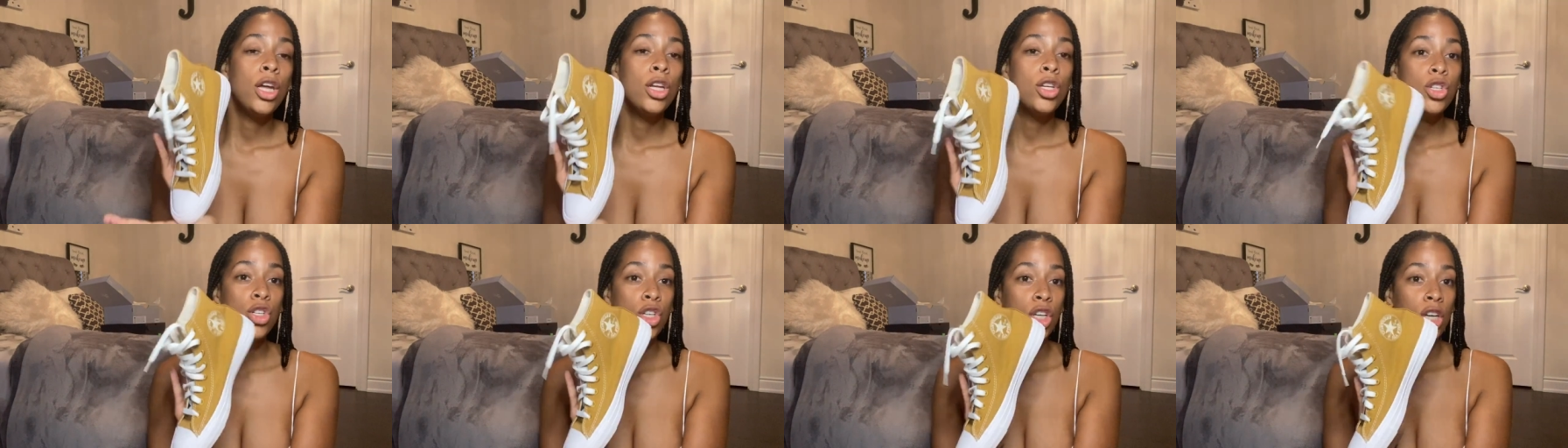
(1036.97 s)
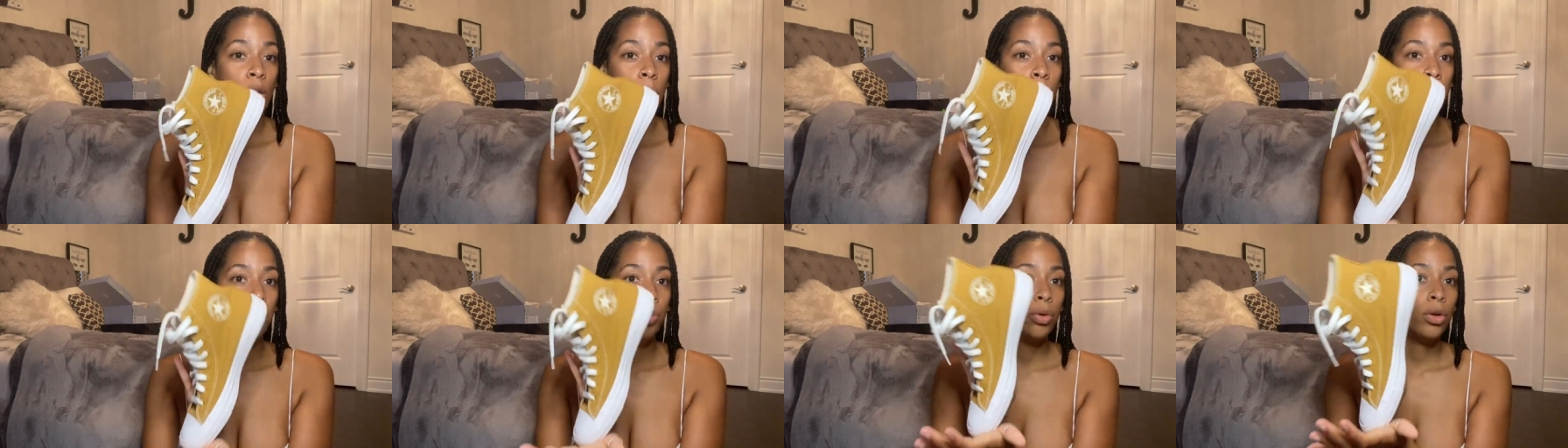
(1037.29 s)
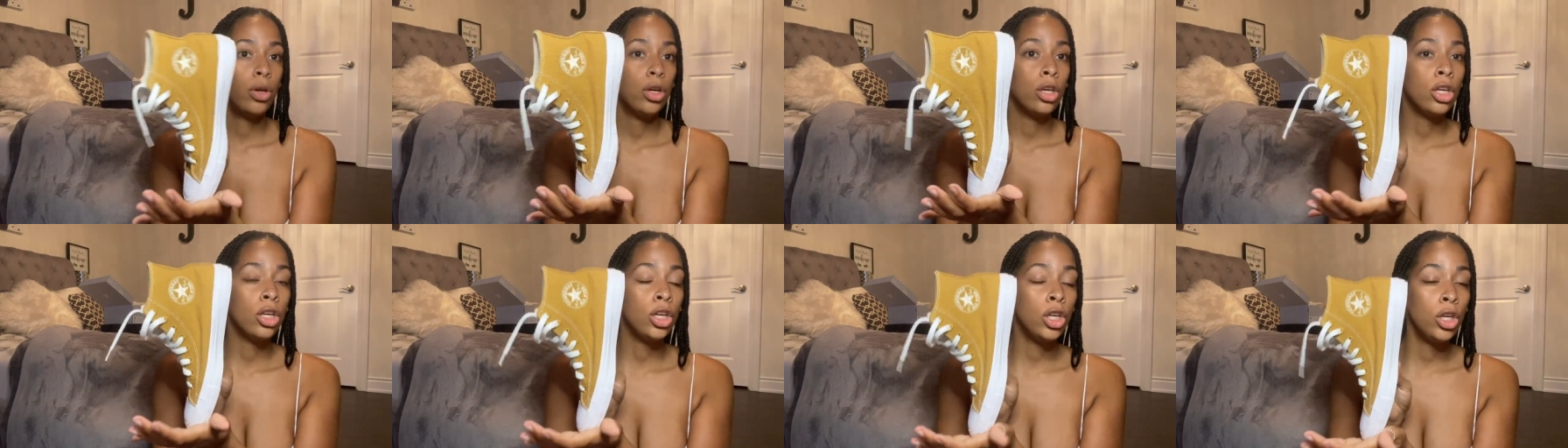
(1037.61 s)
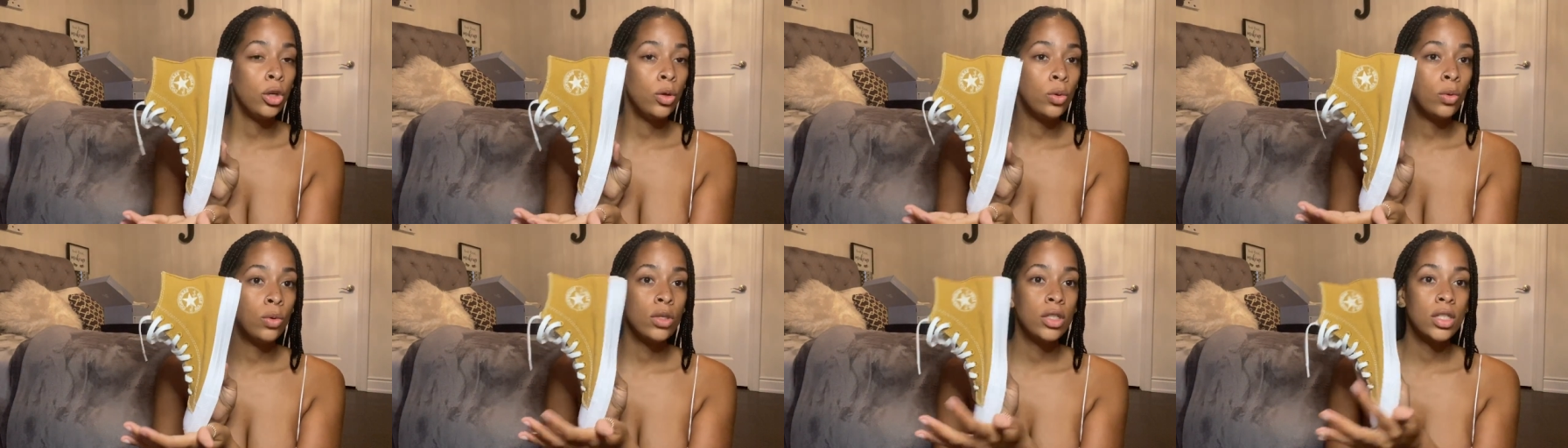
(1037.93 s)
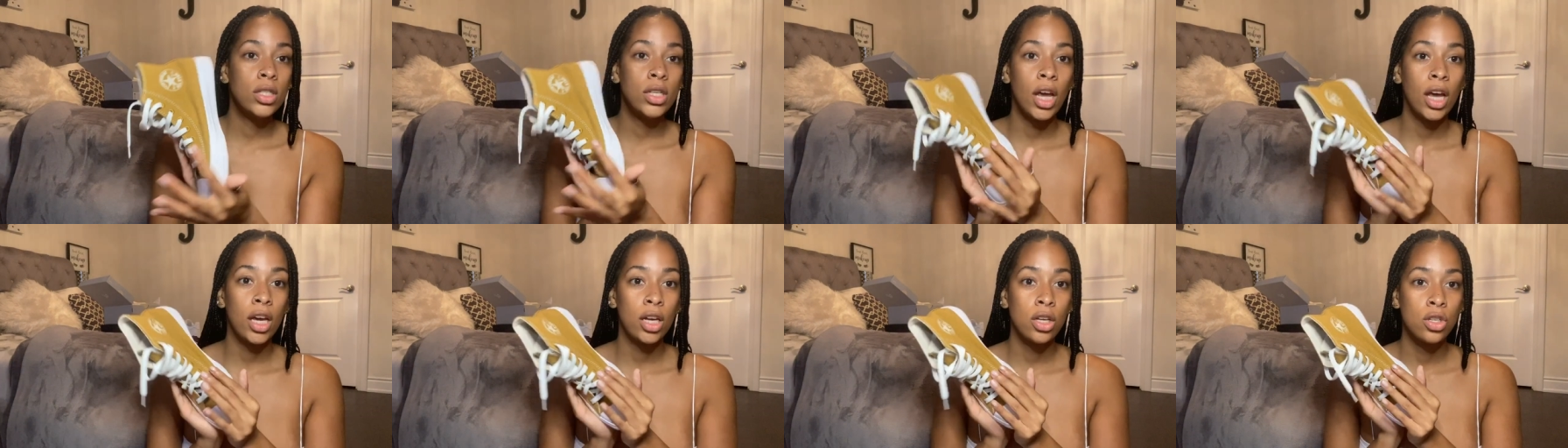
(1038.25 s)
cheap, cute,
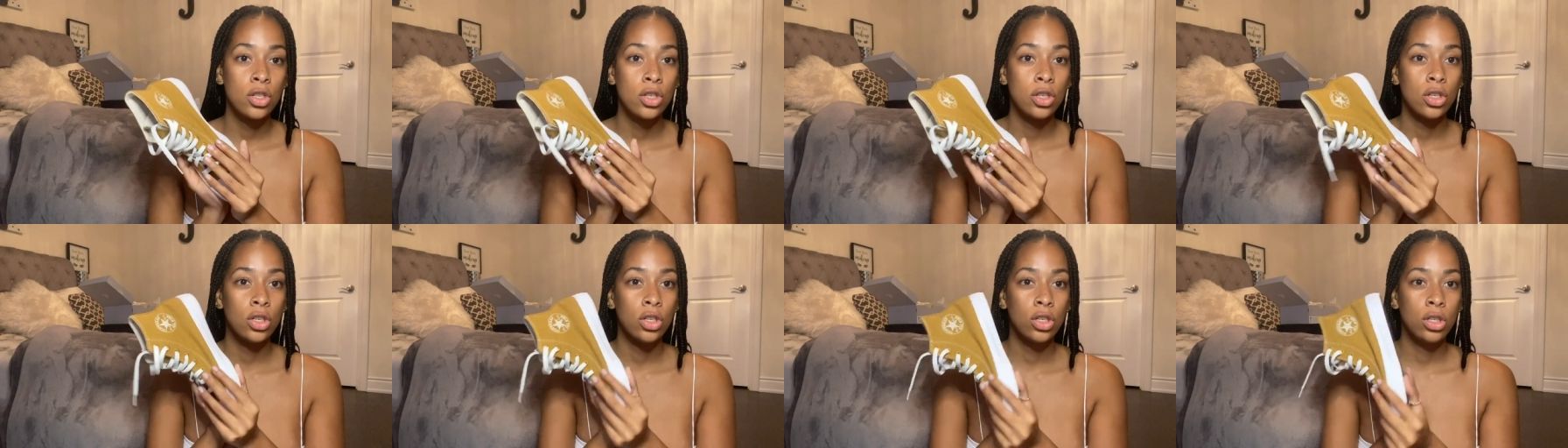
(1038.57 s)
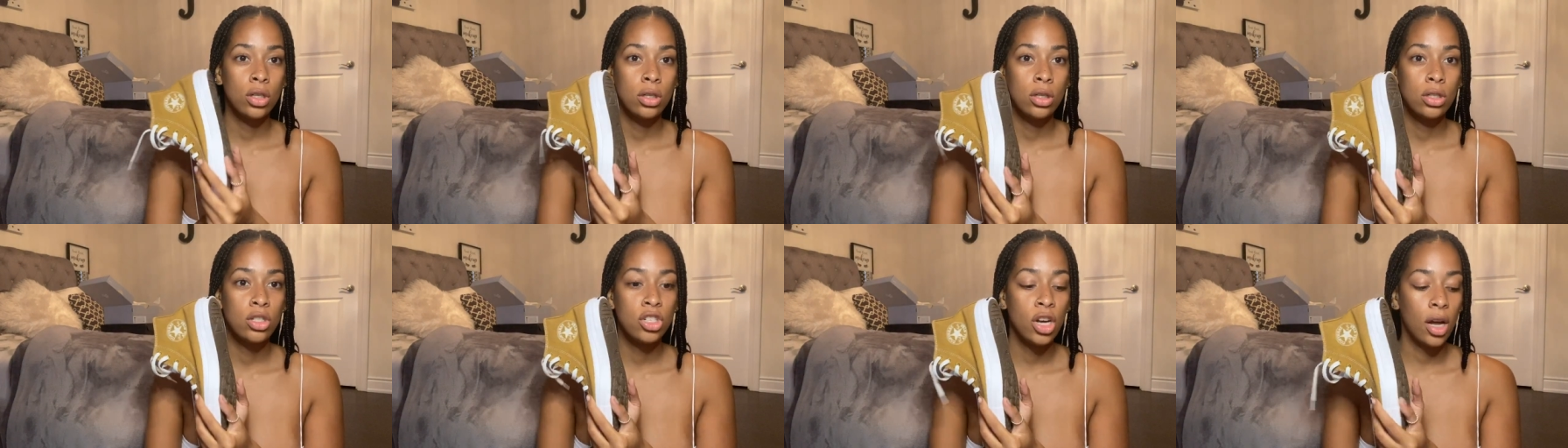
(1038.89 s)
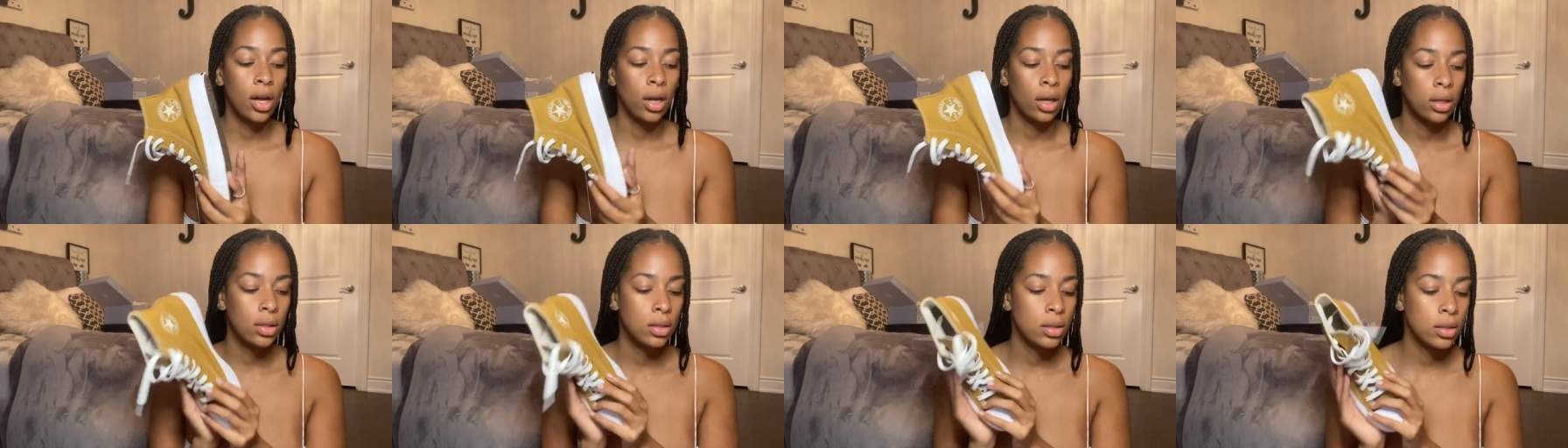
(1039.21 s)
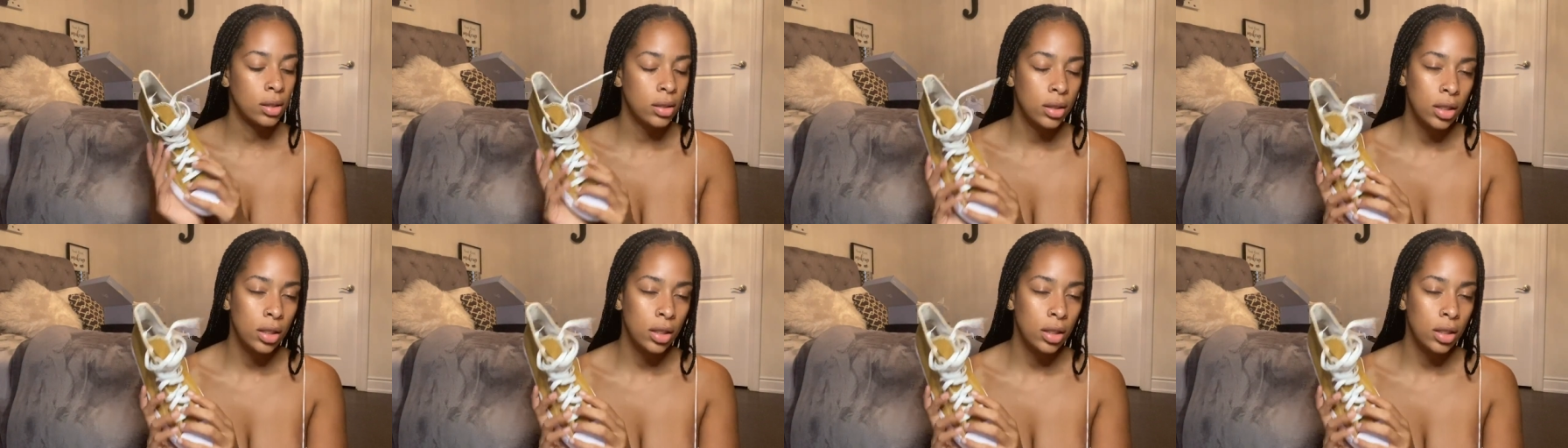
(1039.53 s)
textured chucks,